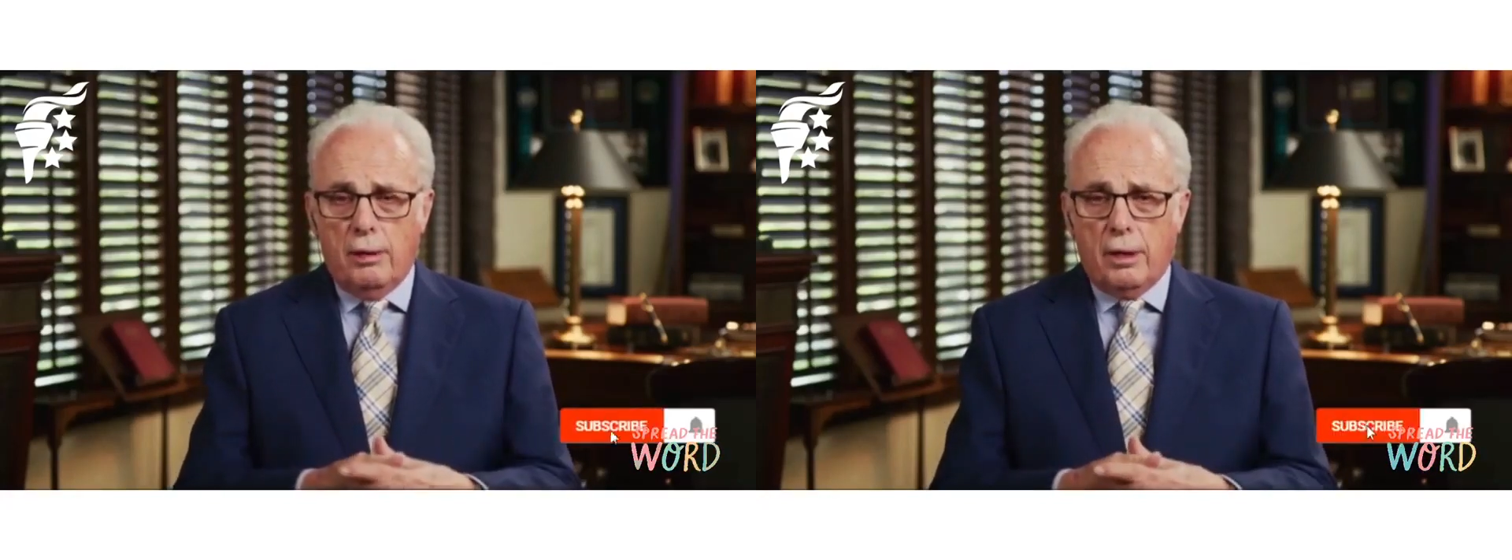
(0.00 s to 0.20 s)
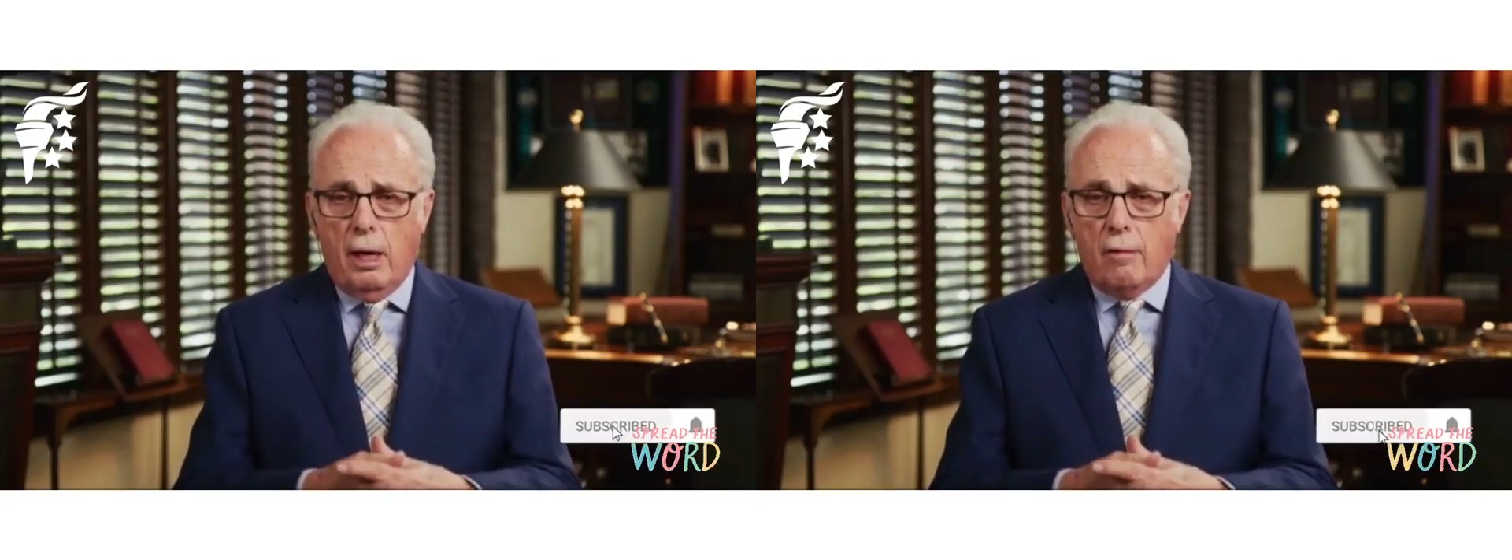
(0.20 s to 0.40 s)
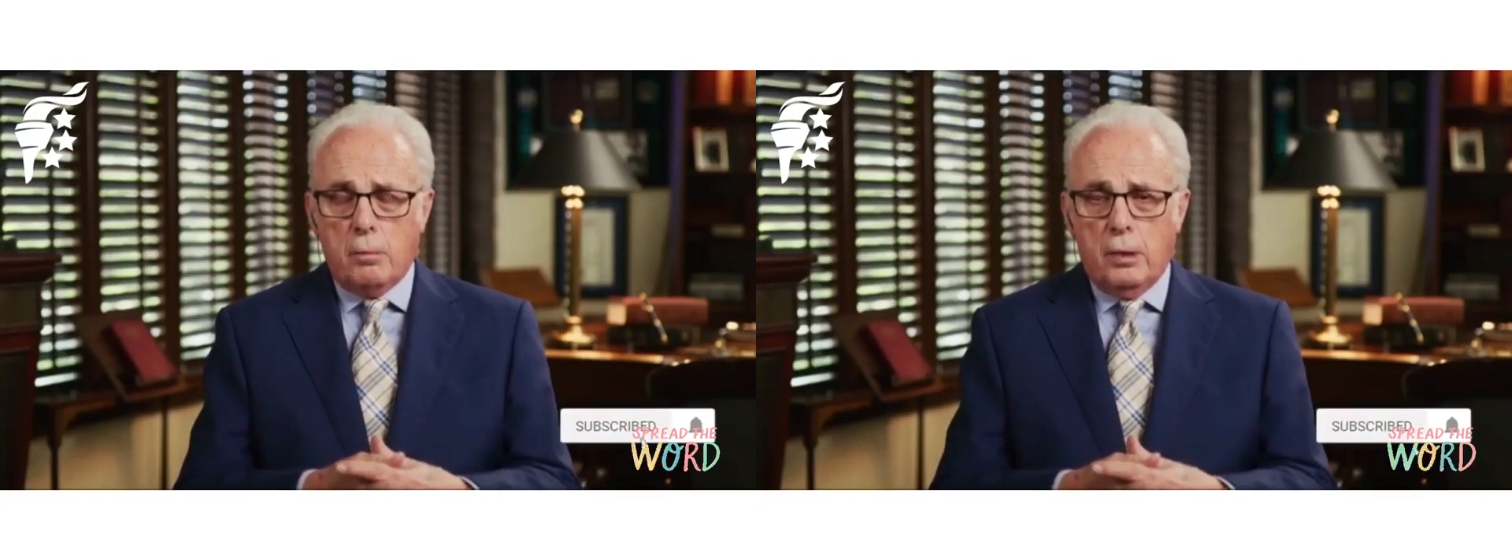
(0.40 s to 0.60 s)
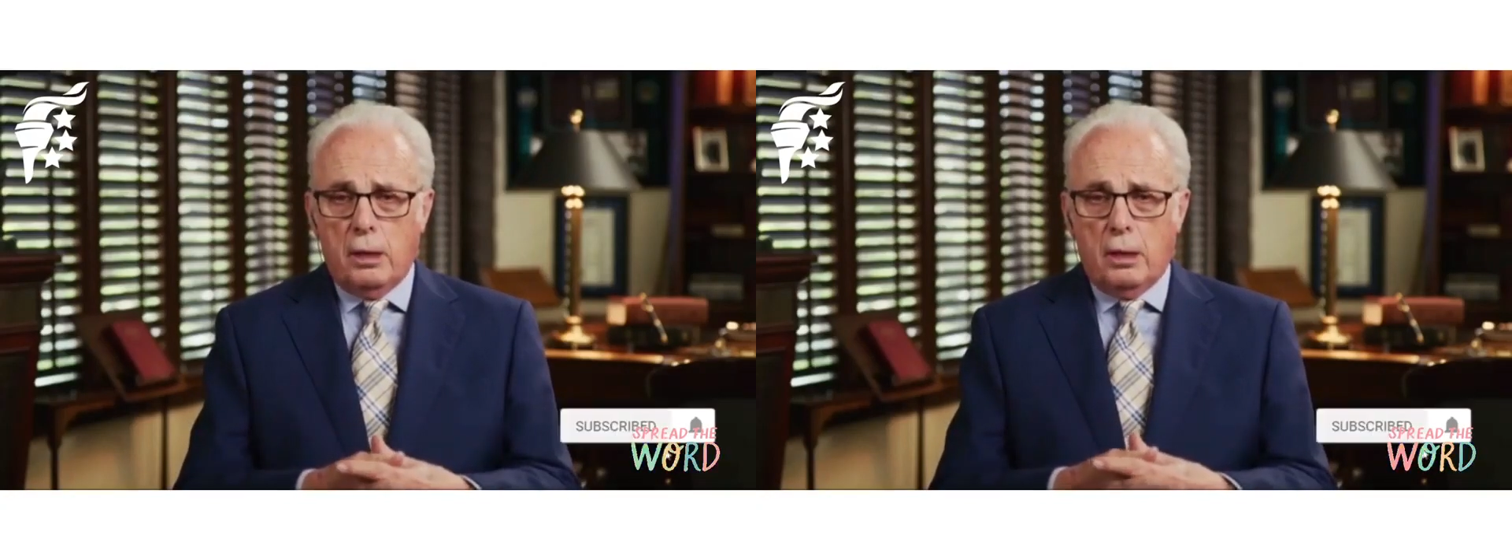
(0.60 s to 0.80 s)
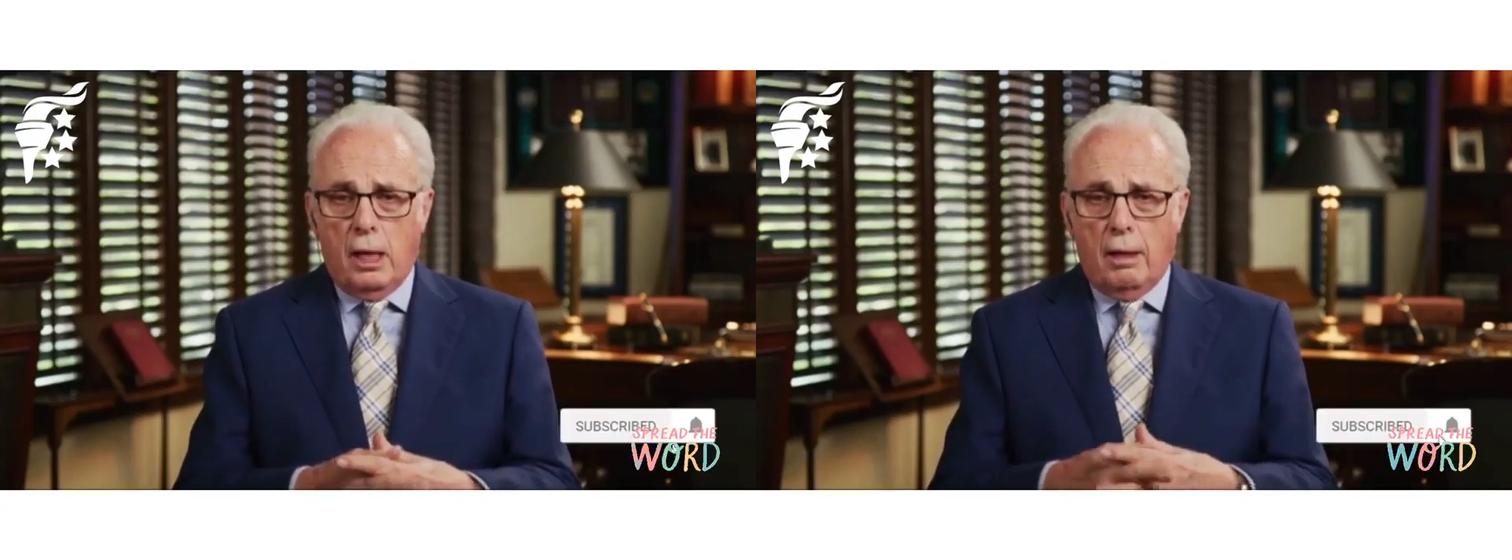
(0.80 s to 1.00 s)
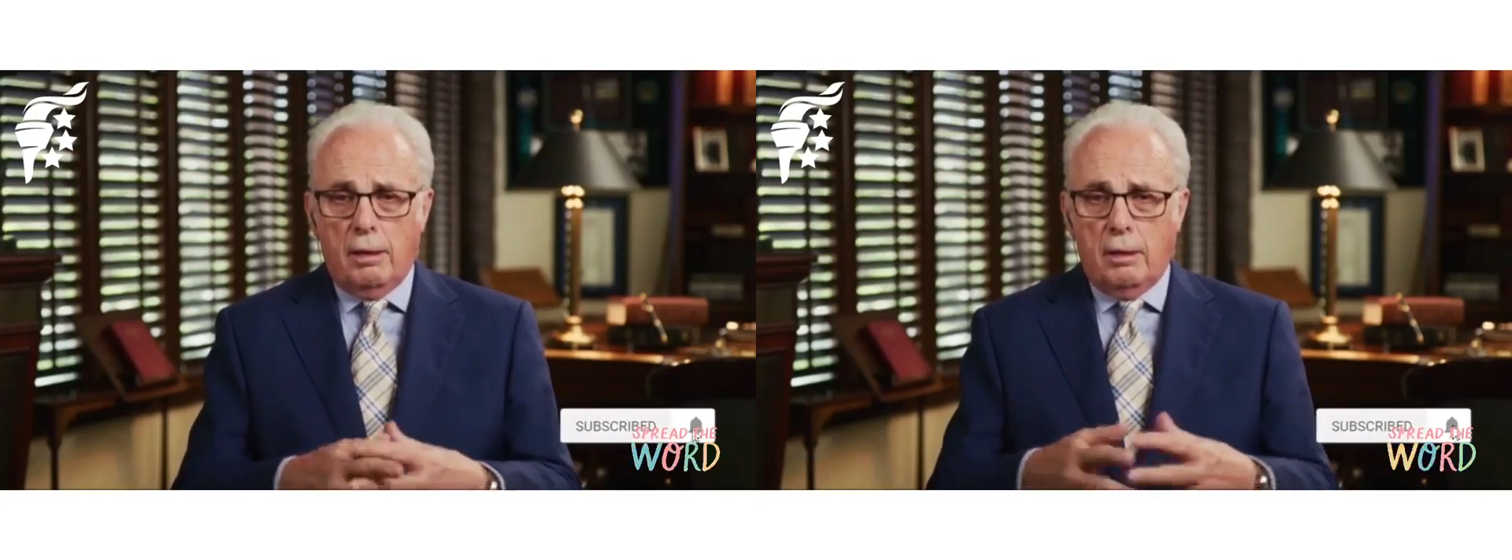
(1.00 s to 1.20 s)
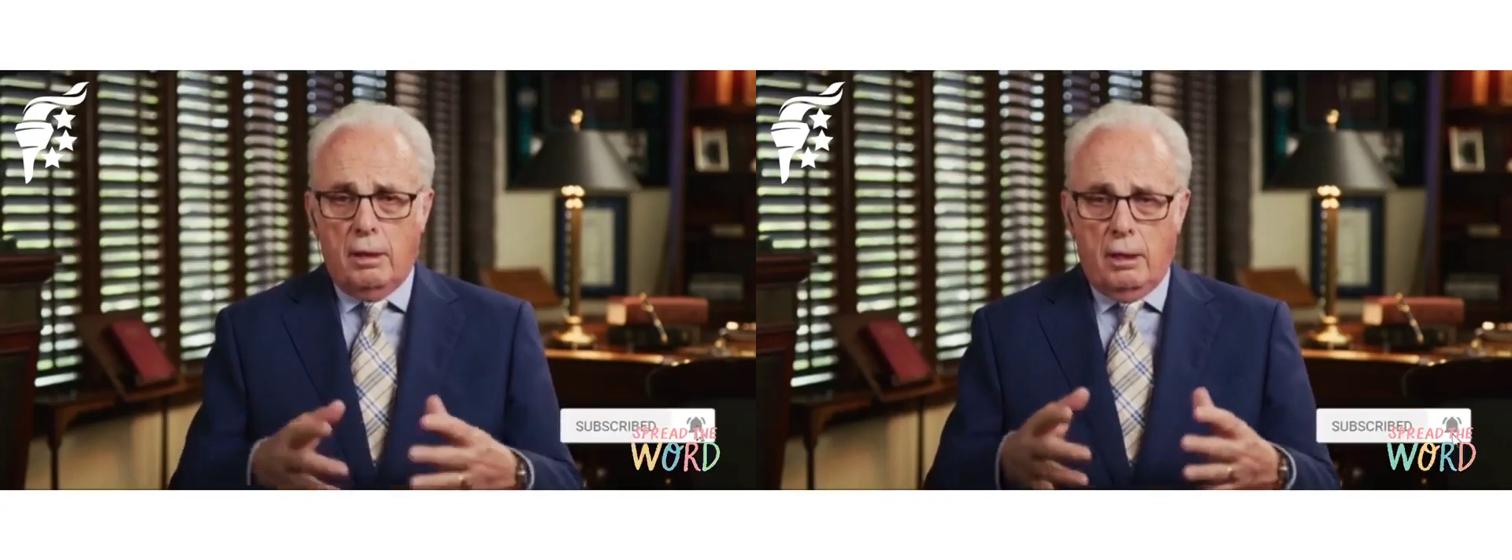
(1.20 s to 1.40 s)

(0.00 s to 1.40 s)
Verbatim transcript: government and